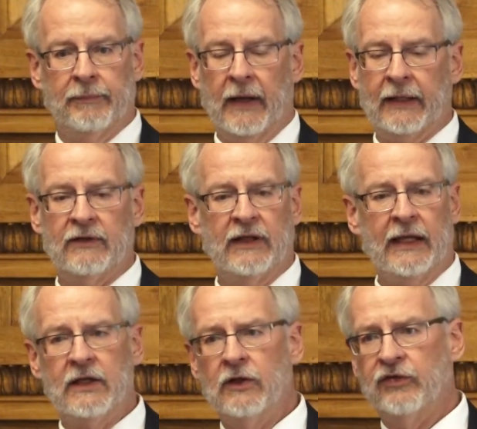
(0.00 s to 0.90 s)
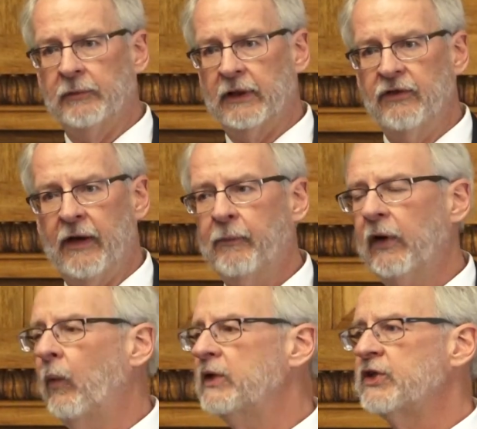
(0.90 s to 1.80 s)
I could take you to some
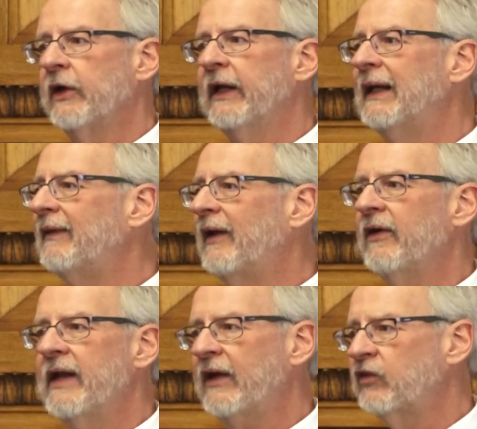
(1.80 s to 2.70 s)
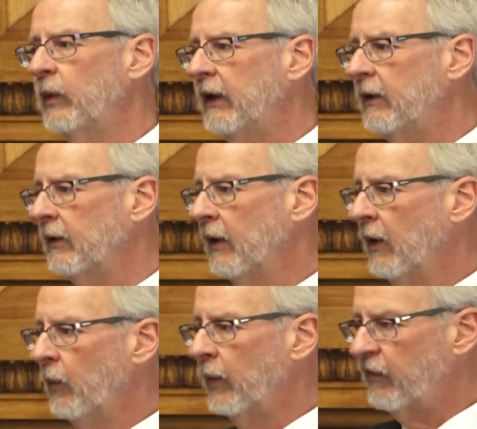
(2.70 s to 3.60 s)
contemporary ones. You're going to get there next week
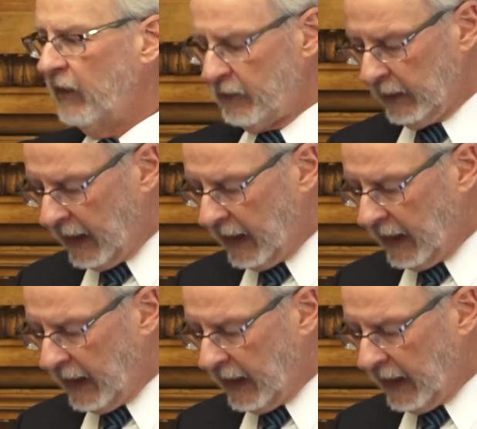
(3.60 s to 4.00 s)
with Frederick.